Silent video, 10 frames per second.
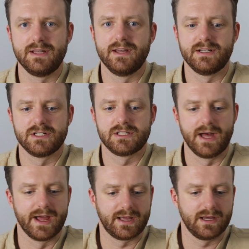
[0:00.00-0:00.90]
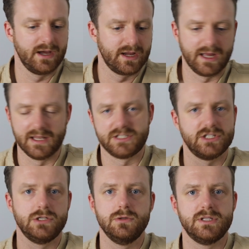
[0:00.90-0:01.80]
and they're just okay, let's
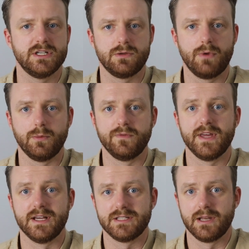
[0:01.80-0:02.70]
just use this and run with this.